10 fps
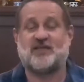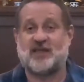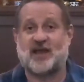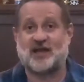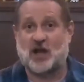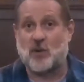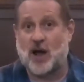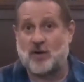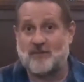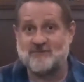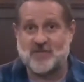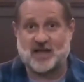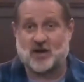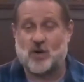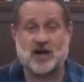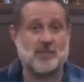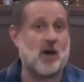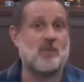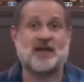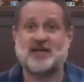and then I go on
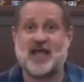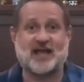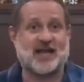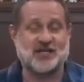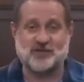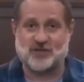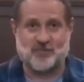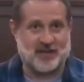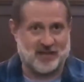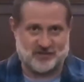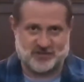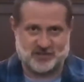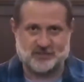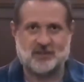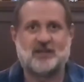about my day and I do something else.